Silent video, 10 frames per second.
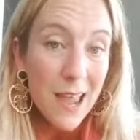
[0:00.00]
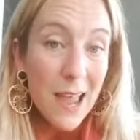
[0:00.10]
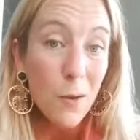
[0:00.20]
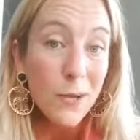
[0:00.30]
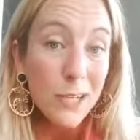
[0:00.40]

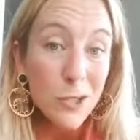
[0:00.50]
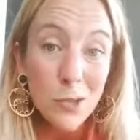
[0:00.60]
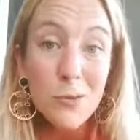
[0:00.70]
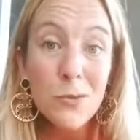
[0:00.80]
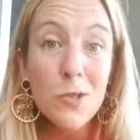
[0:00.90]
And we
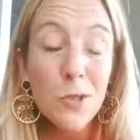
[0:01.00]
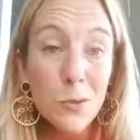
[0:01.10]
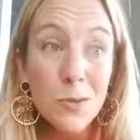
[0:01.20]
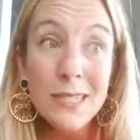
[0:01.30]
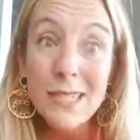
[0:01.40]
choose
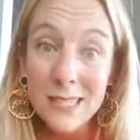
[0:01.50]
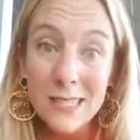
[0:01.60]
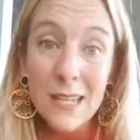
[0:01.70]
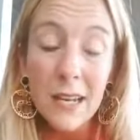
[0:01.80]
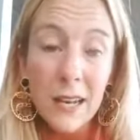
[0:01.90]
to
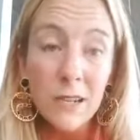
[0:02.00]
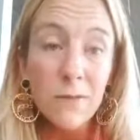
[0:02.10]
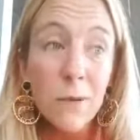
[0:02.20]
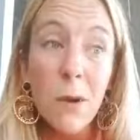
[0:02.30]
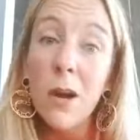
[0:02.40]
disconnect
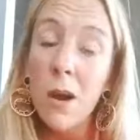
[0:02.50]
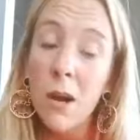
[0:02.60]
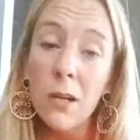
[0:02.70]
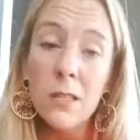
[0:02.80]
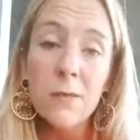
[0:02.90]
from our
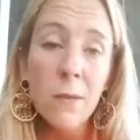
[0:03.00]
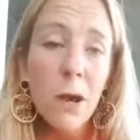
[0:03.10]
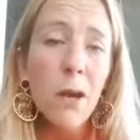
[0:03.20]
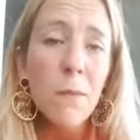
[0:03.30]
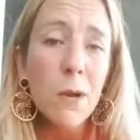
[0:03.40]
hearts, from
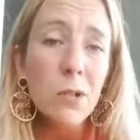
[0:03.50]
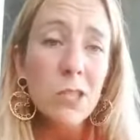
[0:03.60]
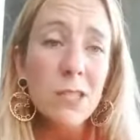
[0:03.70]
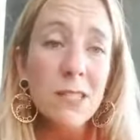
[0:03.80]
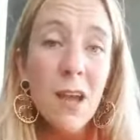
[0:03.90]
our
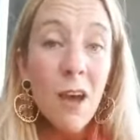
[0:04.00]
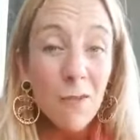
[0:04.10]
emotions,